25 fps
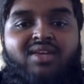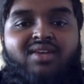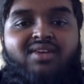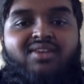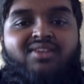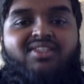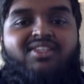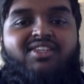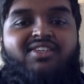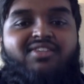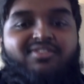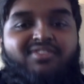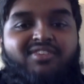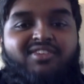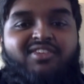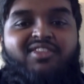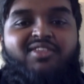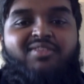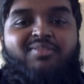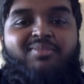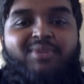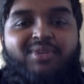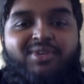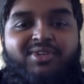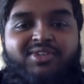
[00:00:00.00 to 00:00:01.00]
Definitely the
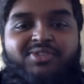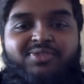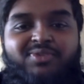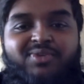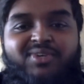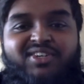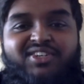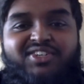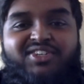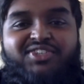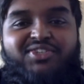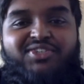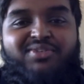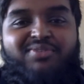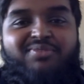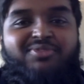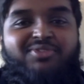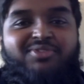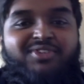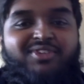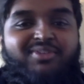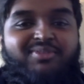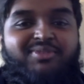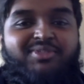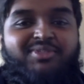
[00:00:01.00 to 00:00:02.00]
post-workshop
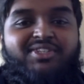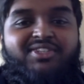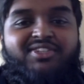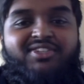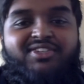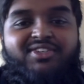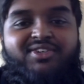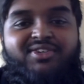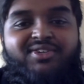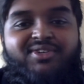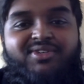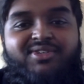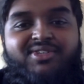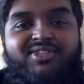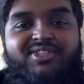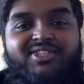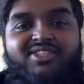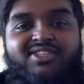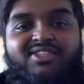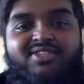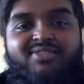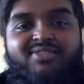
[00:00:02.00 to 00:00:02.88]
trips to the Goose.